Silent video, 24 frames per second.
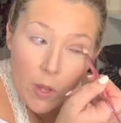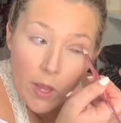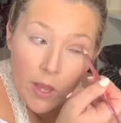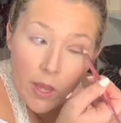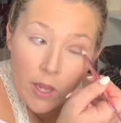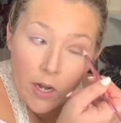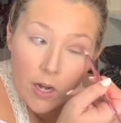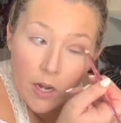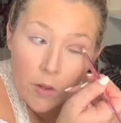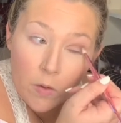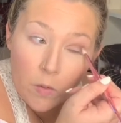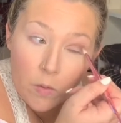
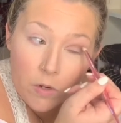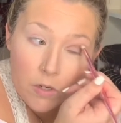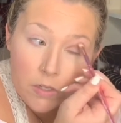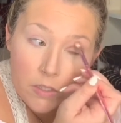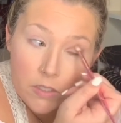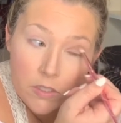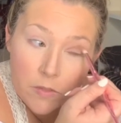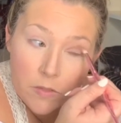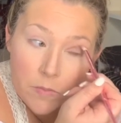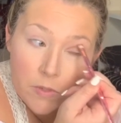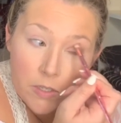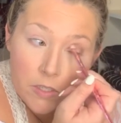And I want it
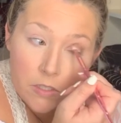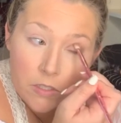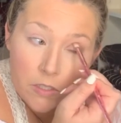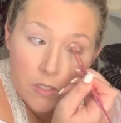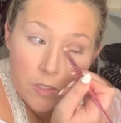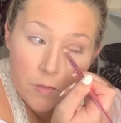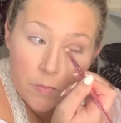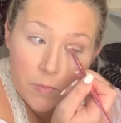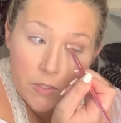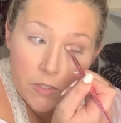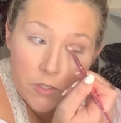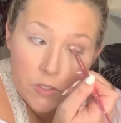to be a
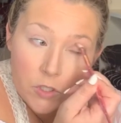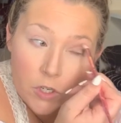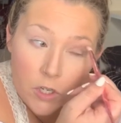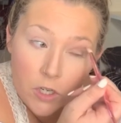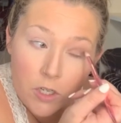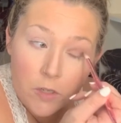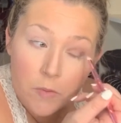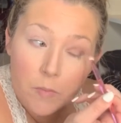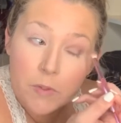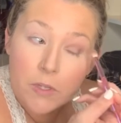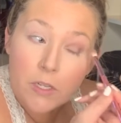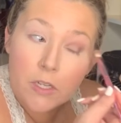little bit
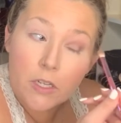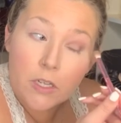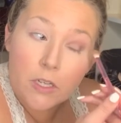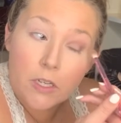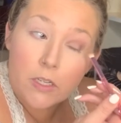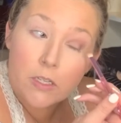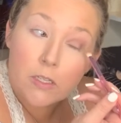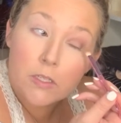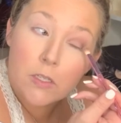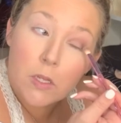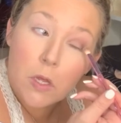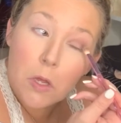dark
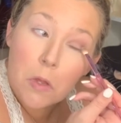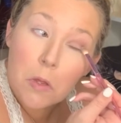because